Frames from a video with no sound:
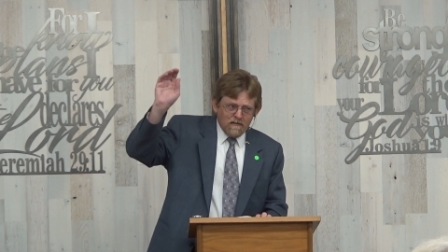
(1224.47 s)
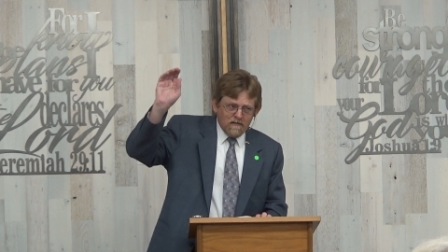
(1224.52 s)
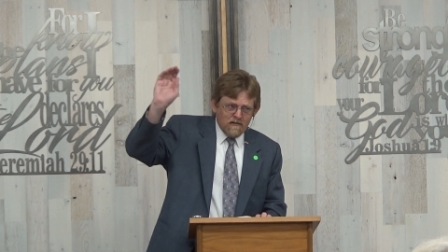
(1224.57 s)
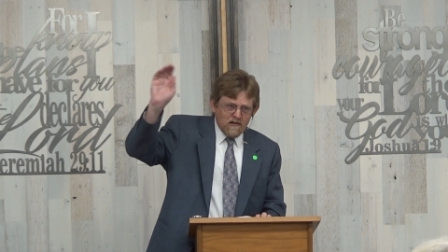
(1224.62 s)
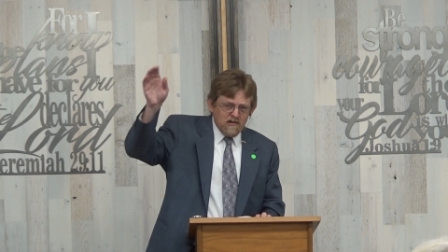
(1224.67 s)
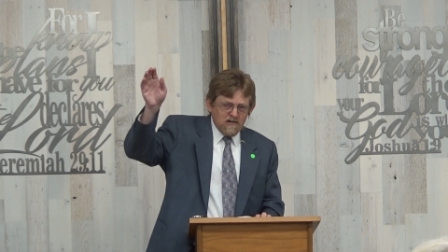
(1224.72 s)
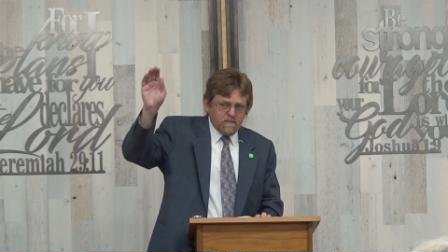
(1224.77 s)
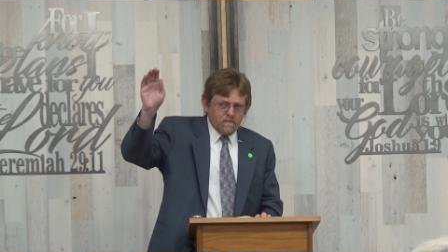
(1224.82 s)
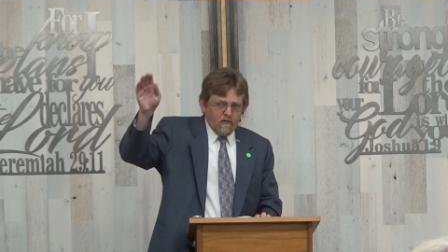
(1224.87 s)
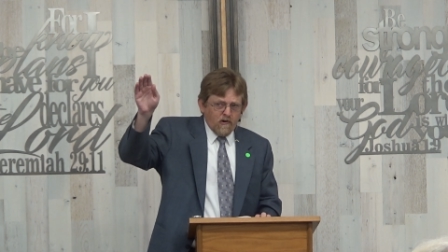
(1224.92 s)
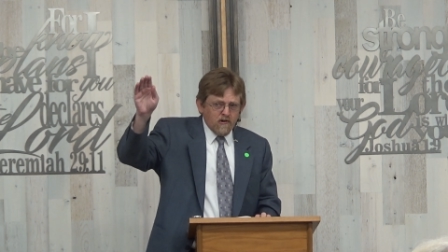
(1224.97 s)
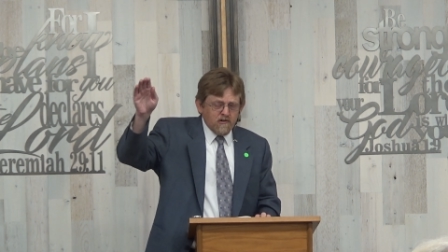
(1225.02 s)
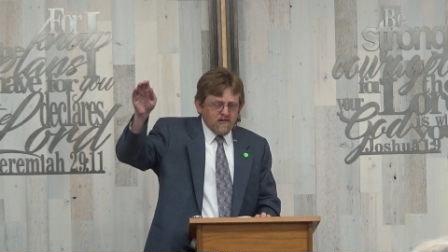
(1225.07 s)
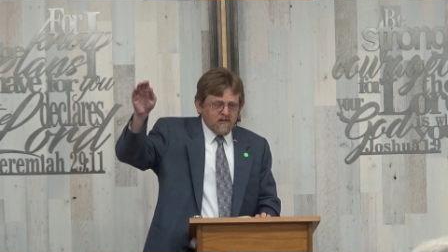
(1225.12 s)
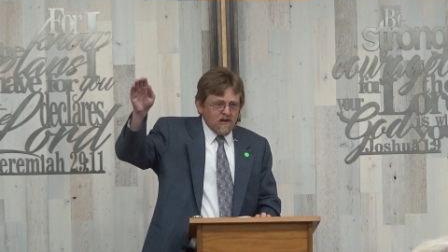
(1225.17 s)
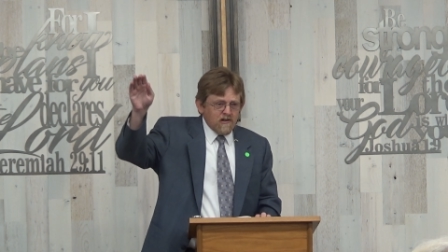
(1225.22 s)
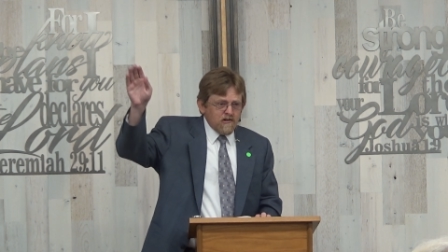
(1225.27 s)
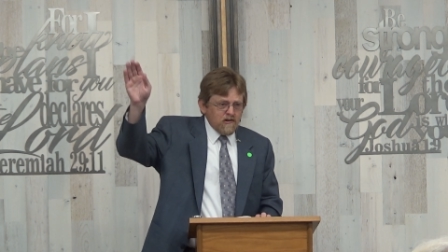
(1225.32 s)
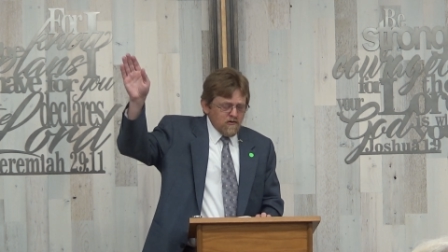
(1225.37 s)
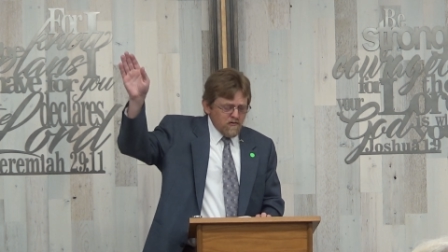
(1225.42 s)
these birds
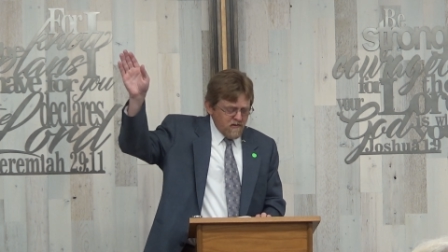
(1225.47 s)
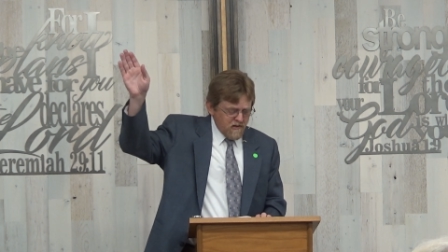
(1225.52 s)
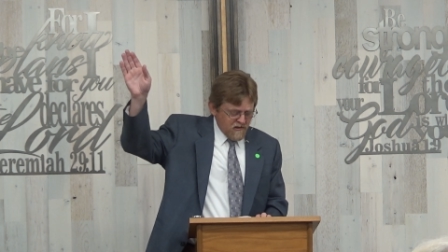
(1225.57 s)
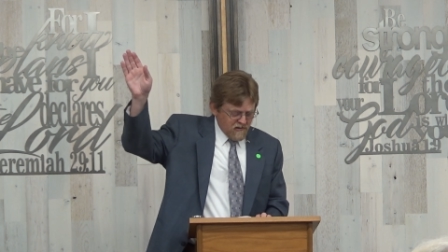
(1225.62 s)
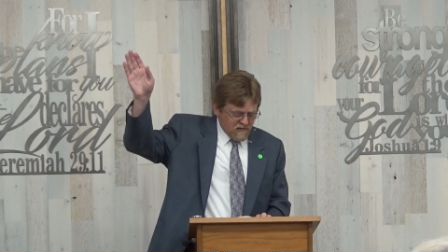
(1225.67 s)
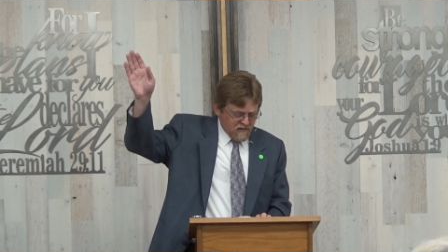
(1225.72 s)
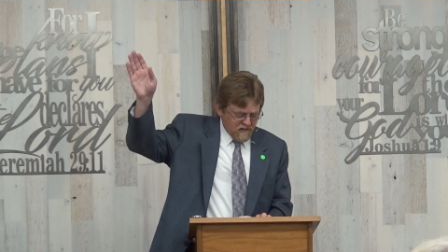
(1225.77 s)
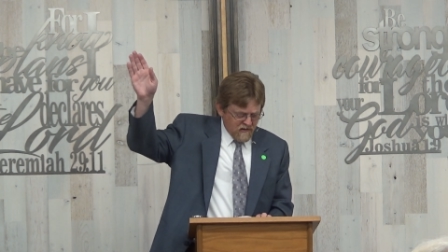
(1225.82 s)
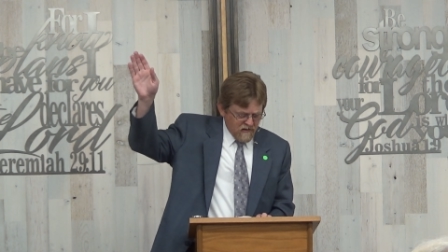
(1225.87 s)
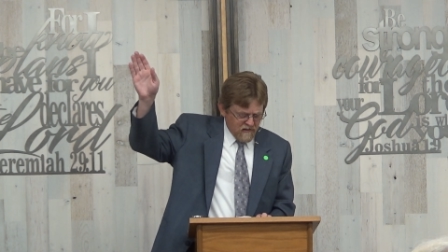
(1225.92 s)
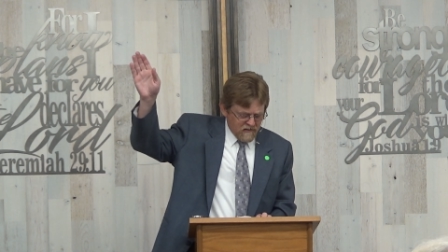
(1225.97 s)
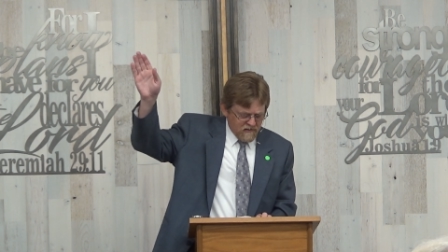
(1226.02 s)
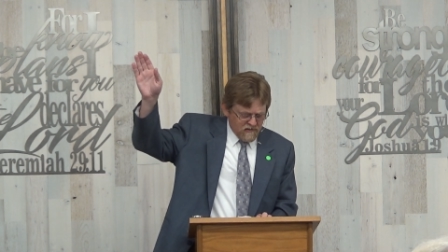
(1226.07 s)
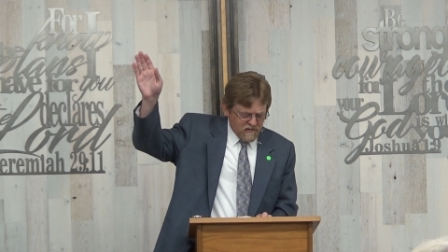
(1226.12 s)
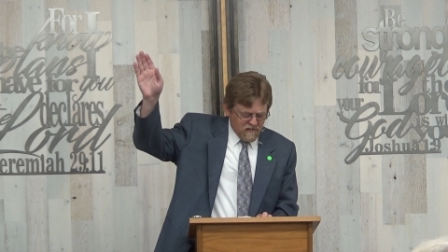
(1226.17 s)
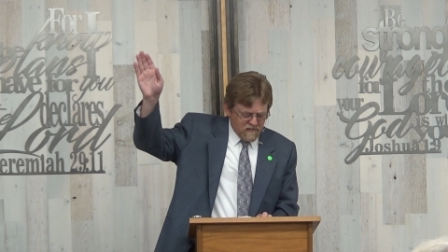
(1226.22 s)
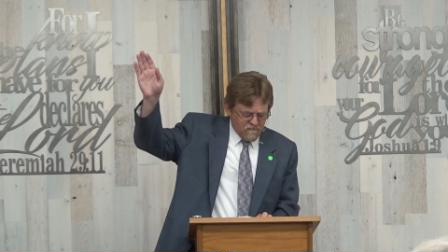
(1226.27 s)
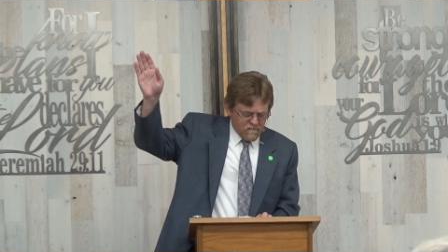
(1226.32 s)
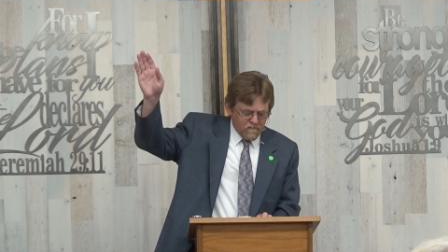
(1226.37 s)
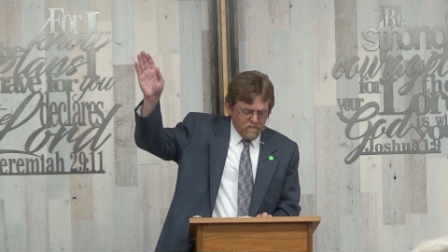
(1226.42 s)
can do these
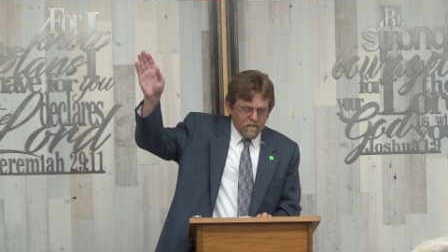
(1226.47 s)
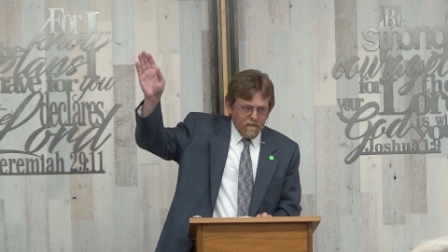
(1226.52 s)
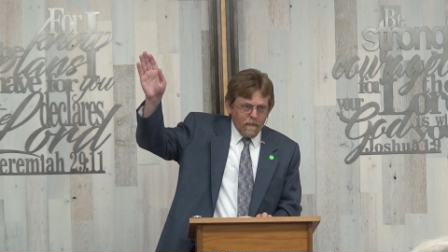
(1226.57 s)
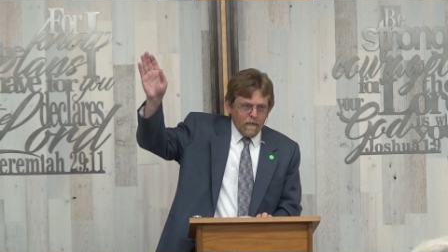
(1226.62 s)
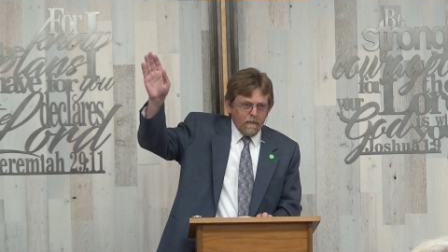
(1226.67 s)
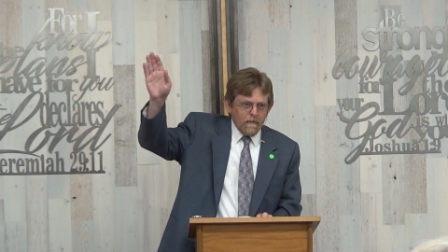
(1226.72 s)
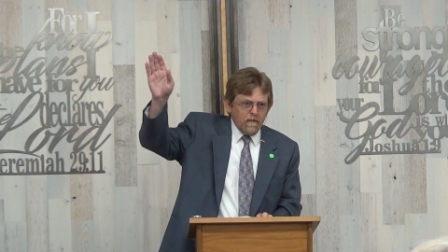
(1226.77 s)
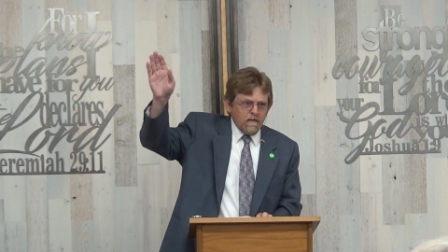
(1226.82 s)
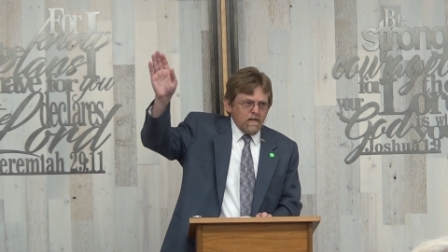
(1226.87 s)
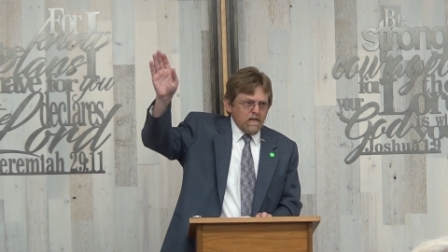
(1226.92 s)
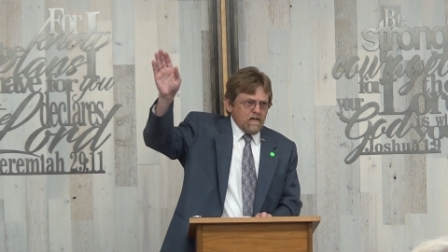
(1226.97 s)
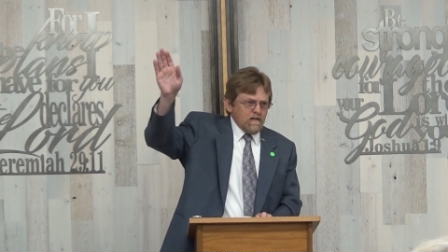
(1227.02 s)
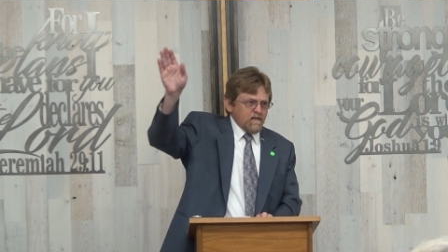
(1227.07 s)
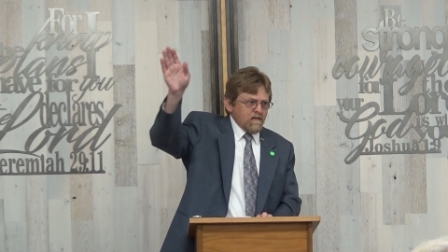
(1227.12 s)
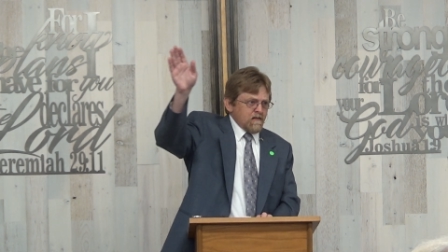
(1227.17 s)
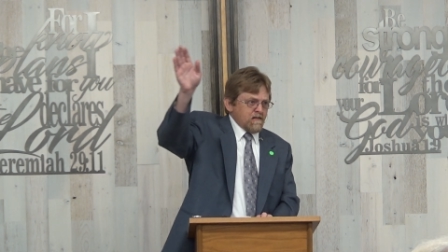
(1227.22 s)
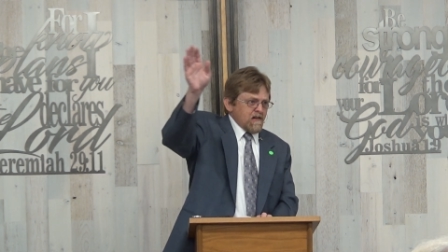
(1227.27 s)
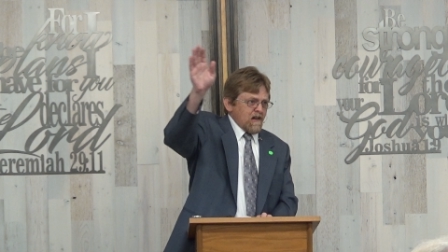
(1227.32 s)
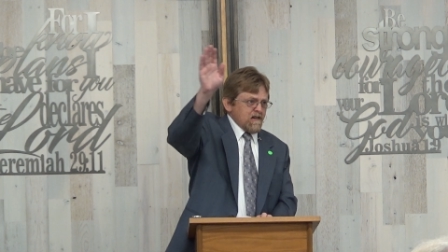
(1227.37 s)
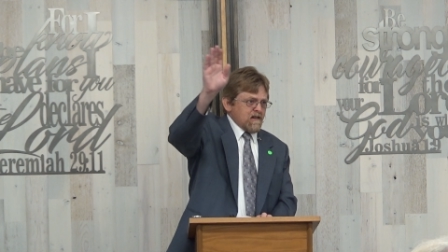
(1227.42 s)
things?
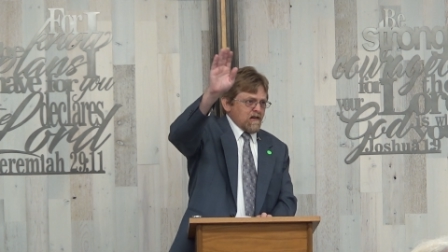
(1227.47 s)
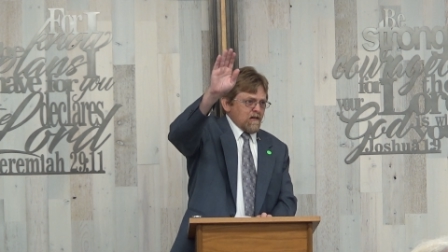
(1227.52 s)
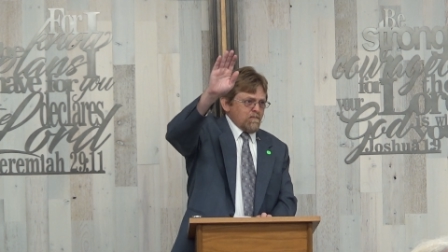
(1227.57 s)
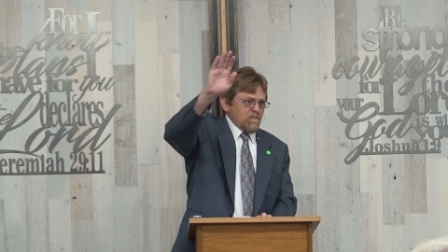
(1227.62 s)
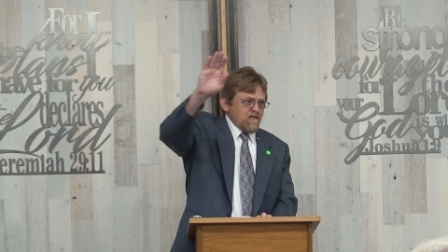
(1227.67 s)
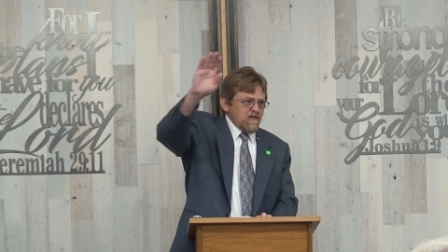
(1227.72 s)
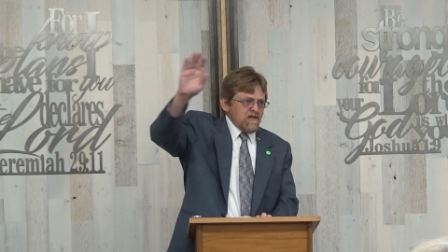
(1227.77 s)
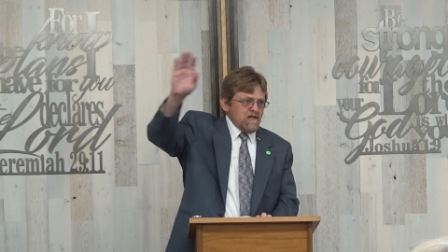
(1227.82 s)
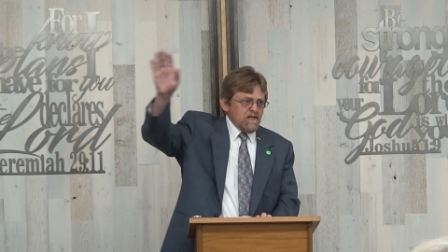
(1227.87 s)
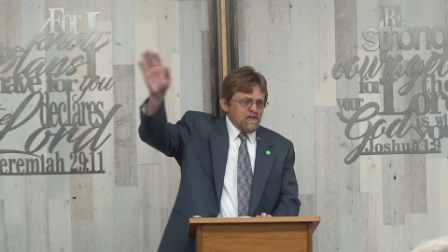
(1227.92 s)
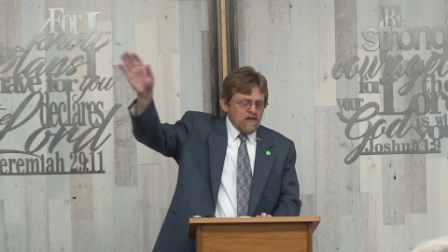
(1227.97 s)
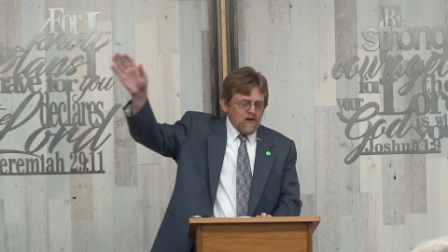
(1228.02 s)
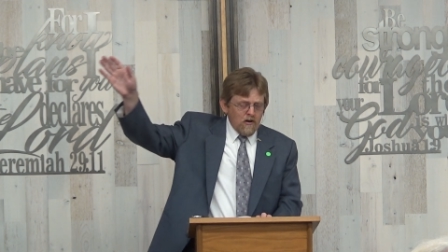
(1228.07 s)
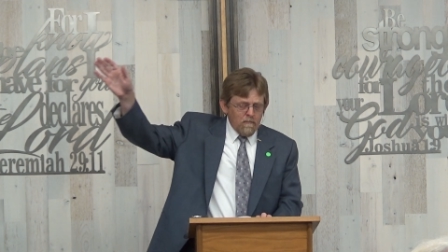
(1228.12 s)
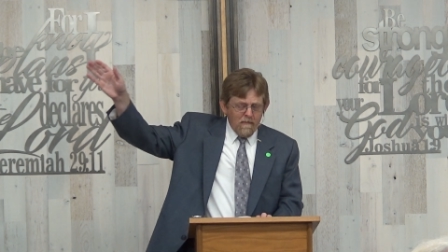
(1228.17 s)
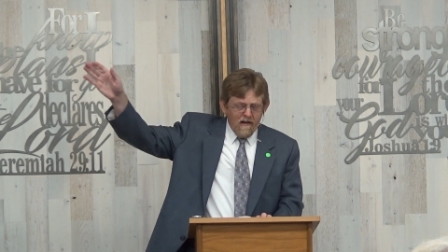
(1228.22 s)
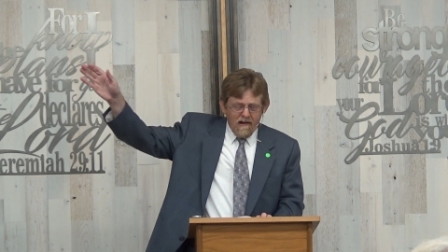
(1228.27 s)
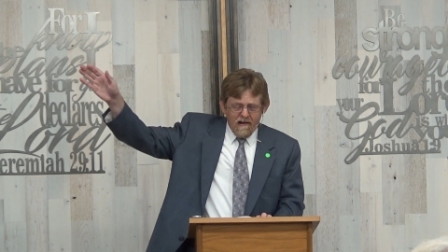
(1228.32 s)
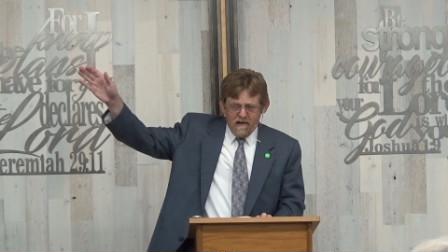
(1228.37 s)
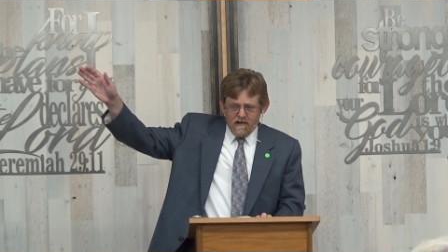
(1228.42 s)
That they can be
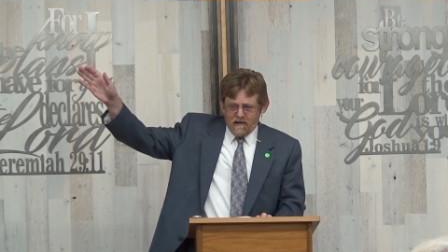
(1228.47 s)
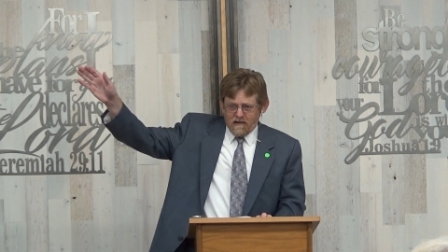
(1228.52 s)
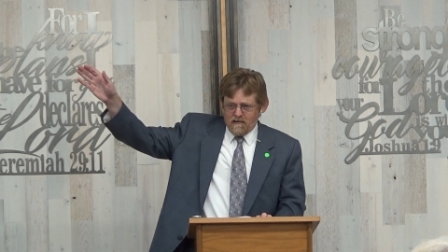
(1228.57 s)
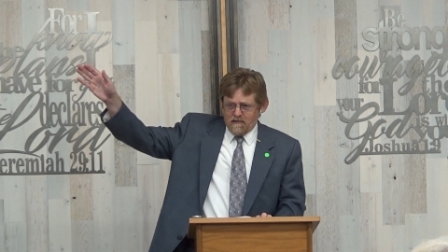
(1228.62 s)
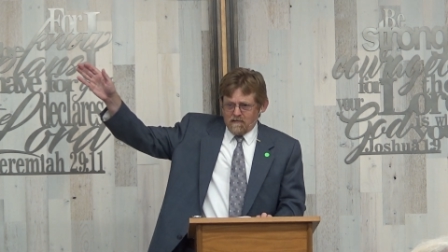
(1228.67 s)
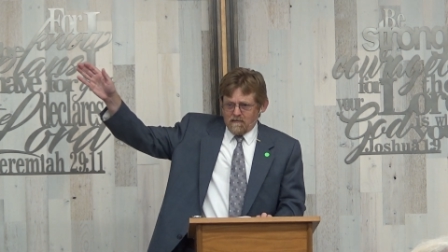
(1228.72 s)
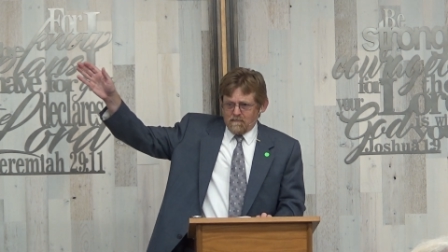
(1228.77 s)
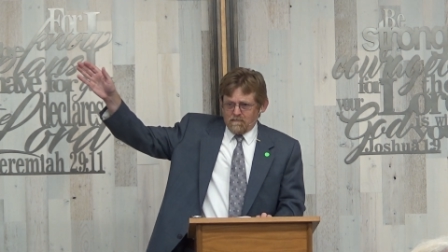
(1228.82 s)
nomadic